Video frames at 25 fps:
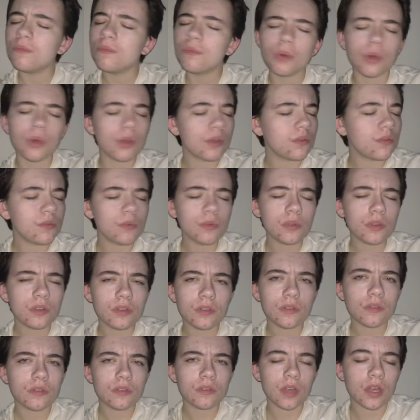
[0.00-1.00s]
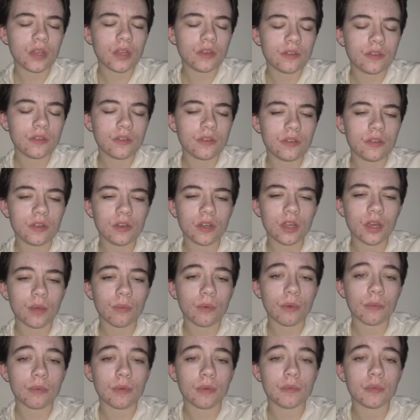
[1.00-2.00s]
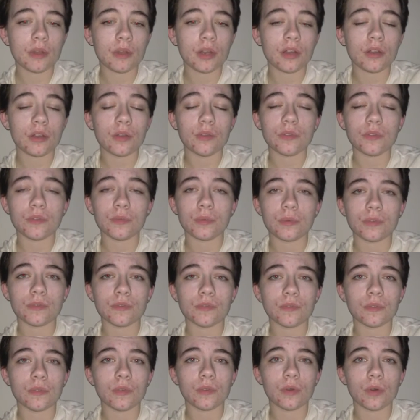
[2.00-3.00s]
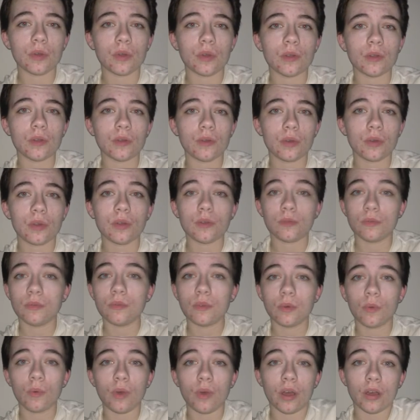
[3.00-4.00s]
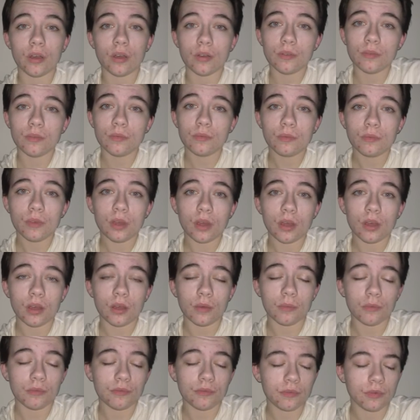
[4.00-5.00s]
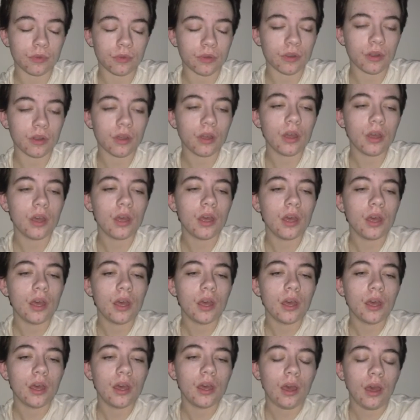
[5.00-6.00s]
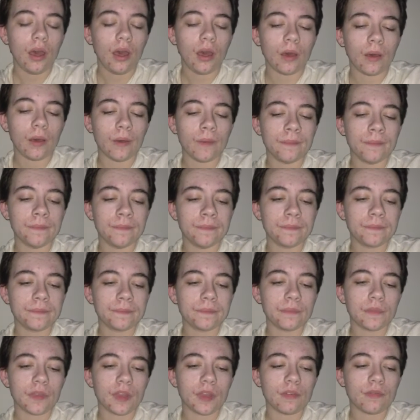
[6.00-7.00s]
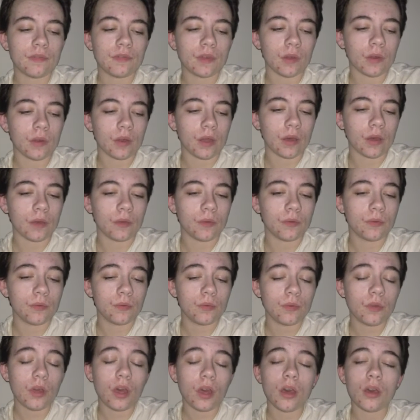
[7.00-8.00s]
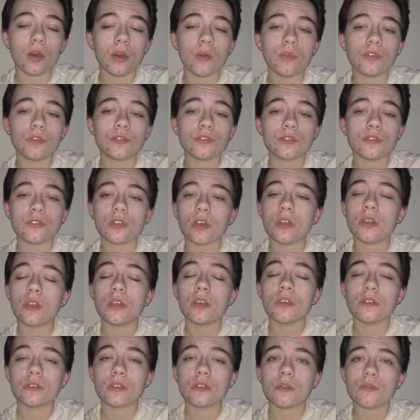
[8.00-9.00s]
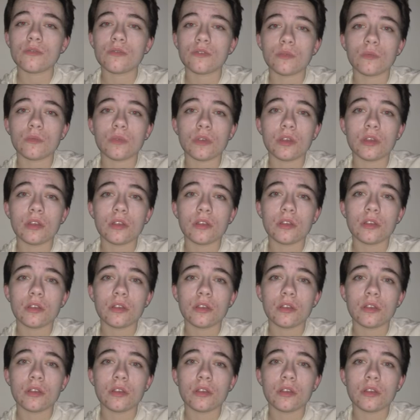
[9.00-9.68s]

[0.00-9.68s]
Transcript: But really, I didn't come up. I mean, I knew this person for quite a while before I found out, which I think is how it should be.